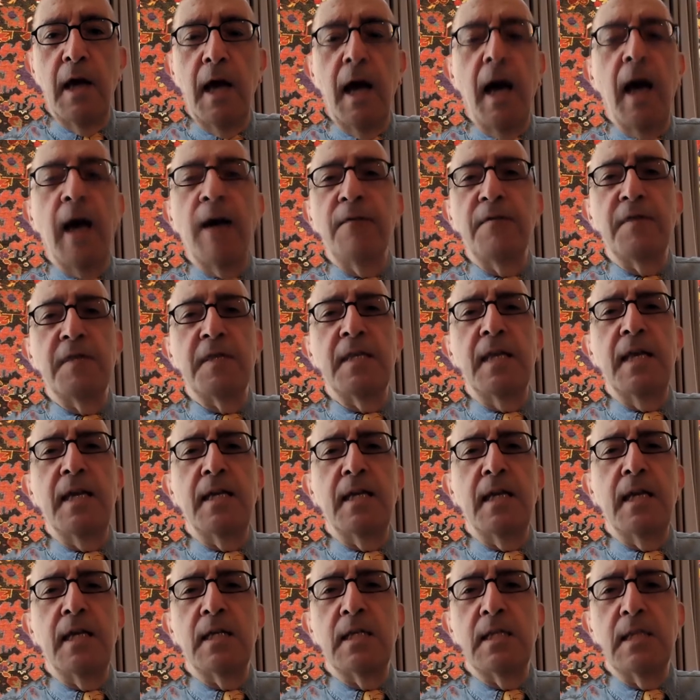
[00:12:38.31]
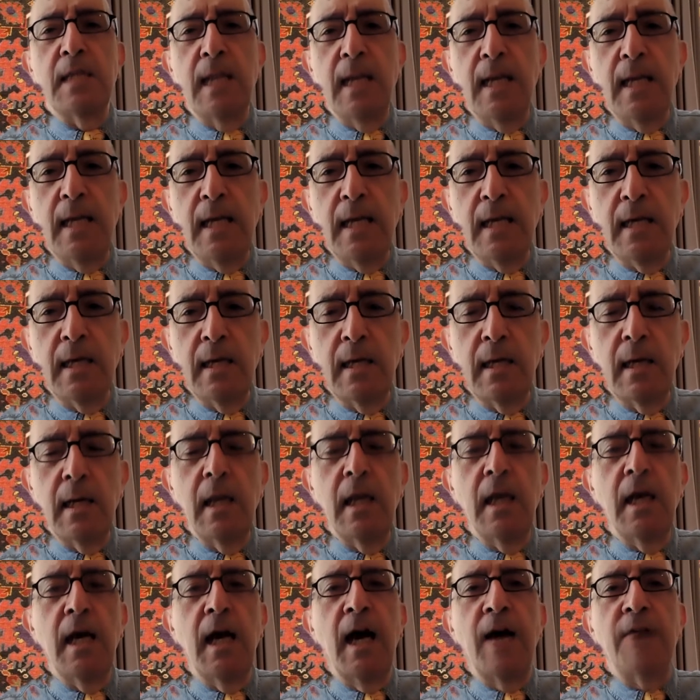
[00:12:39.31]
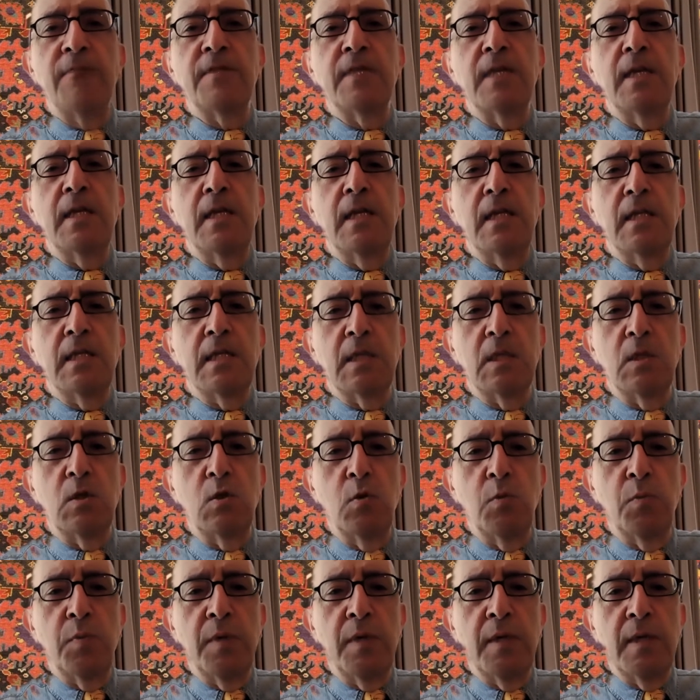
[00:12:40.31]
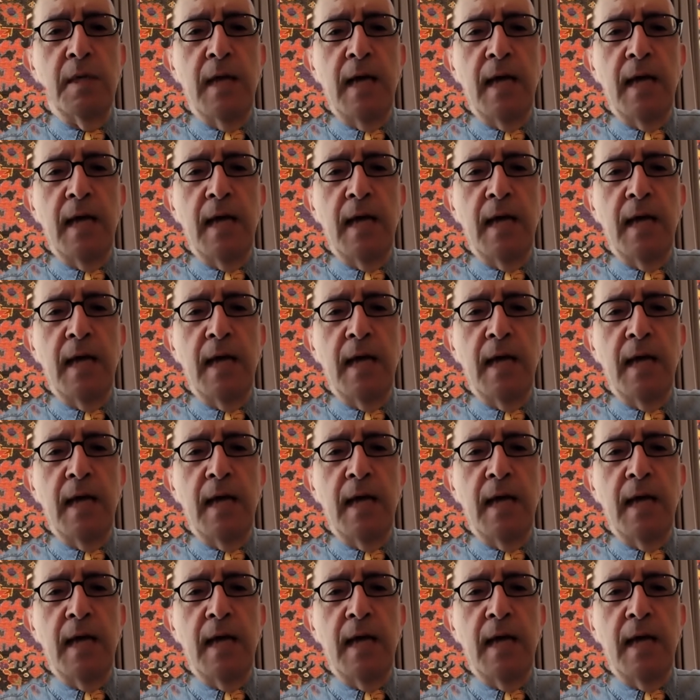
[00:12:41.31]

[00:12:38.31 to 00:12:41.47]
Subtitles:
I've said it's illegal. I've said it's stupid.